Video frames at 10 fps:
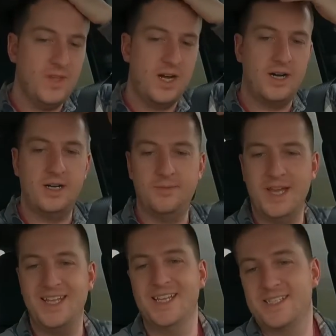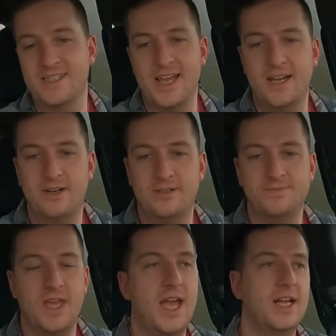And it's now
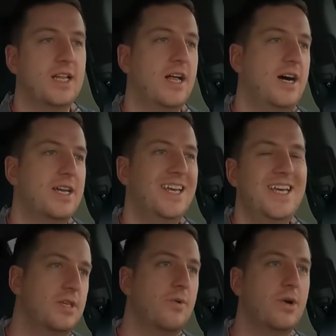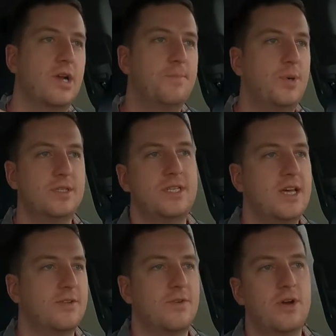8 o'clock. So we're gonna push
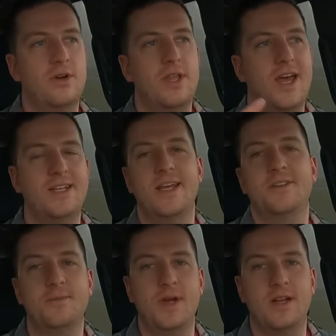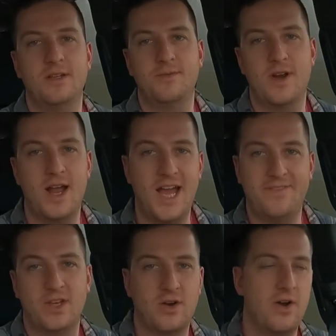down the road, head down to Maryland where I
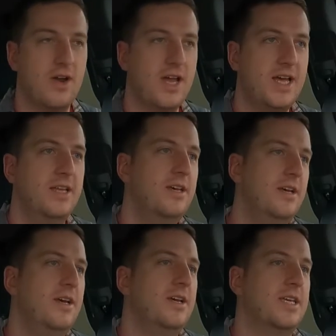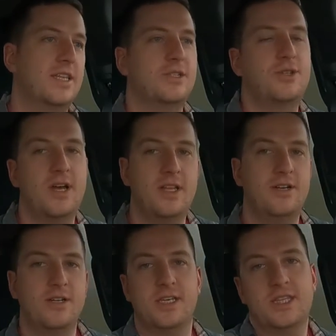have the car at, get the
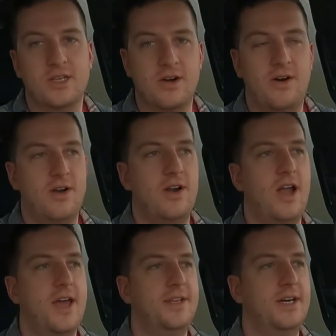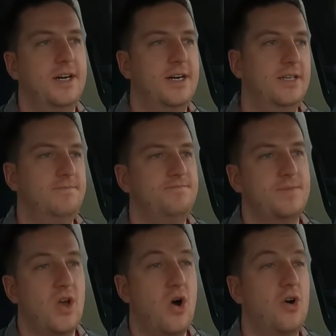trailer, get the car, and
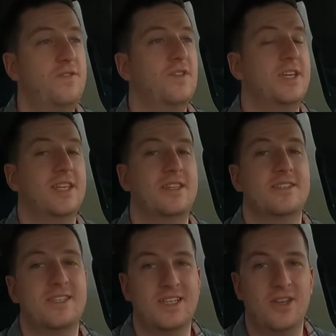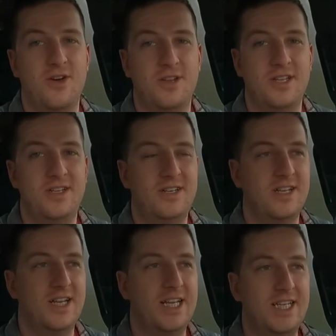hopefully get this thing loaded
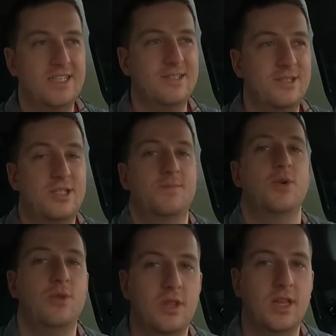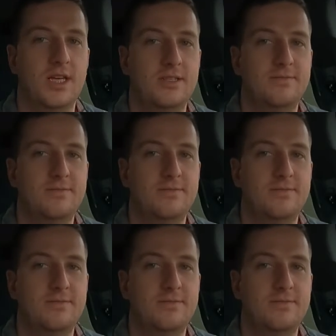smoothly.